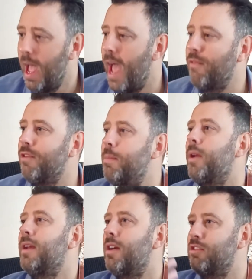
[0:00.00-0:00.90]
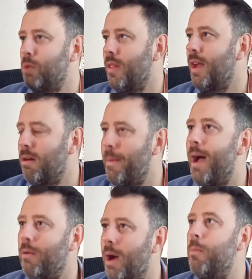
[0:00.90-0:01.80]
Everybody knows what they're
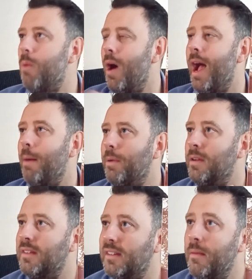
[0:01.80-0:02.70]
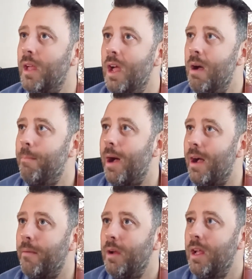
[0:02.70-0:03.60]
about and what happens.
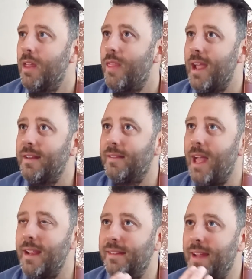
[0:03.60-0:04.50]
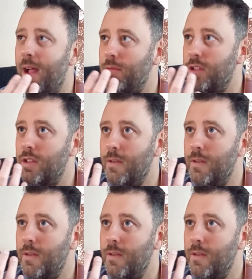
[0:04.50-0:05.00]
But they sound